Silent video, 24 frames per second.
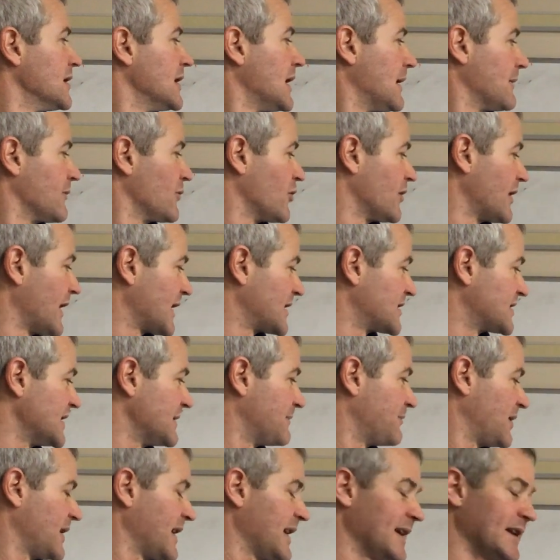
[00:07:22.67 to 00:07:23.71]
I'm going to actually
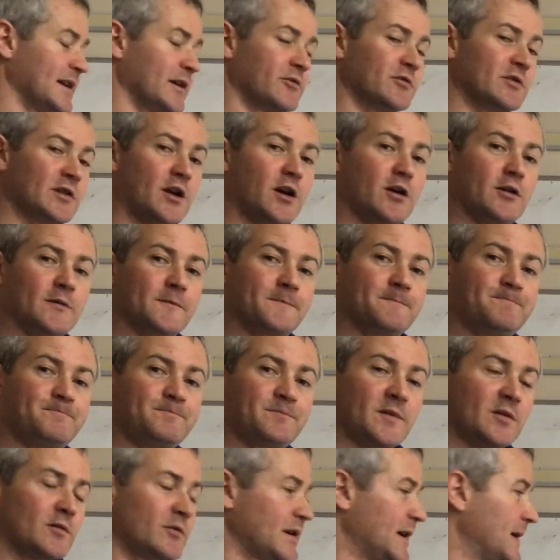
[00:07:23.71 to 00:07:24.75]
play it out long.
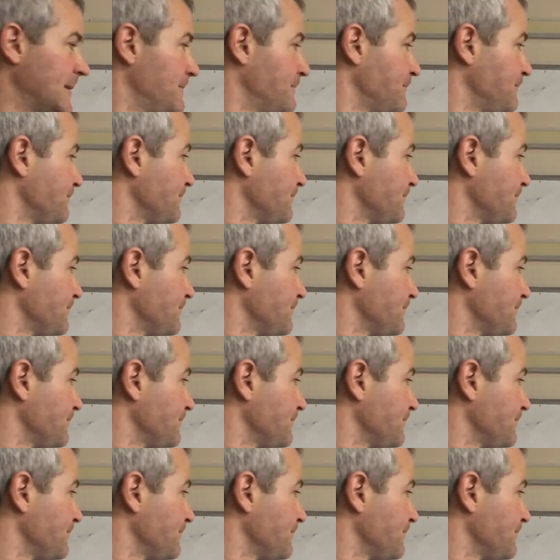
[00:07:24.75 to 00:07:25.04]
Okay.